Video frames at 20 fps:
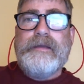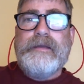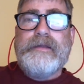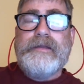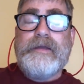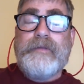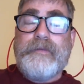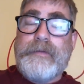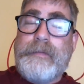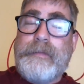
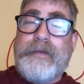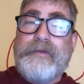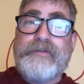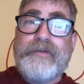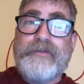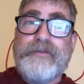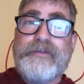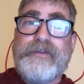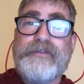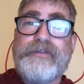we may
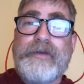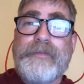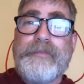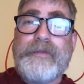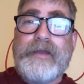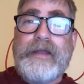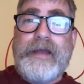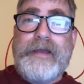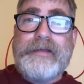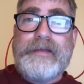still see
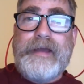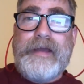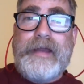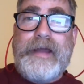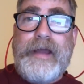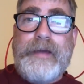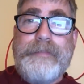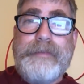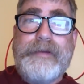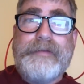something like that
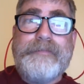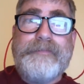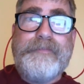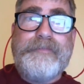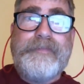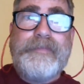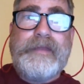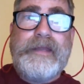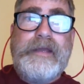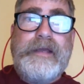happen.
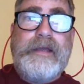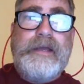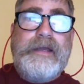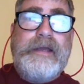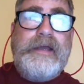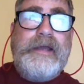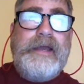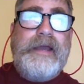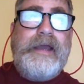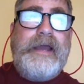
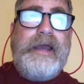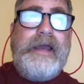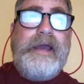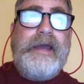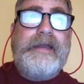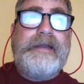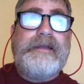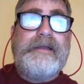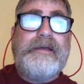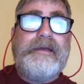
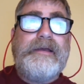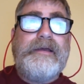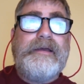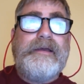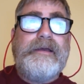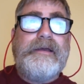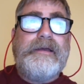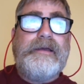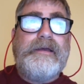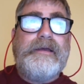And
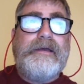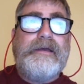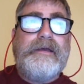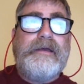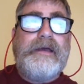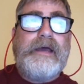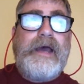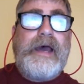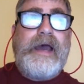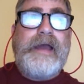
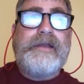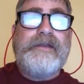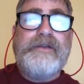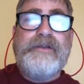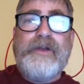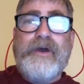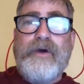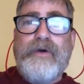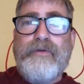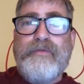I
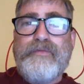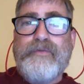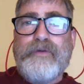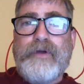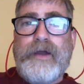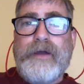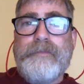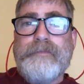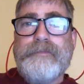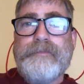know
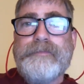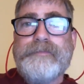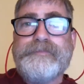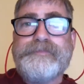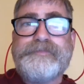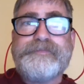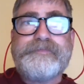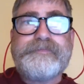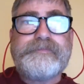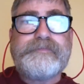from
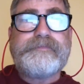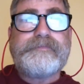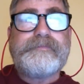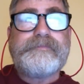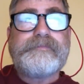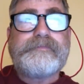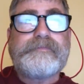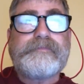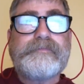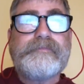
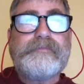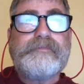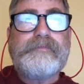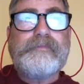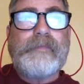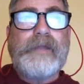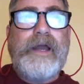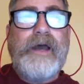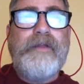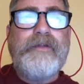
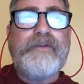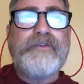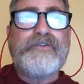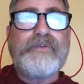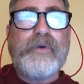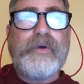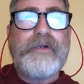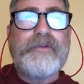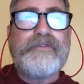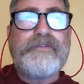other
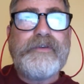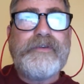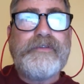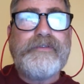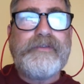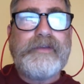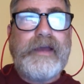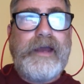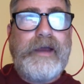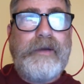
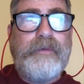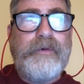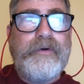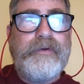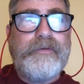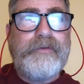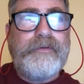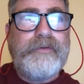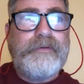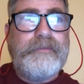sources, I
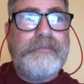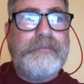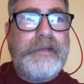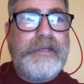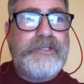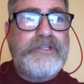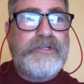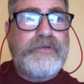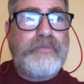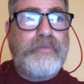won't
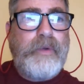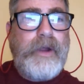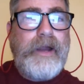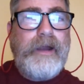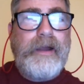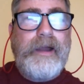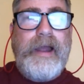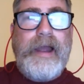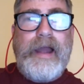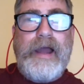mention
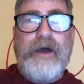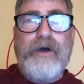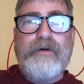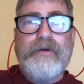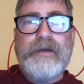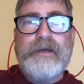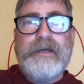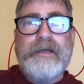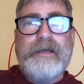where or how,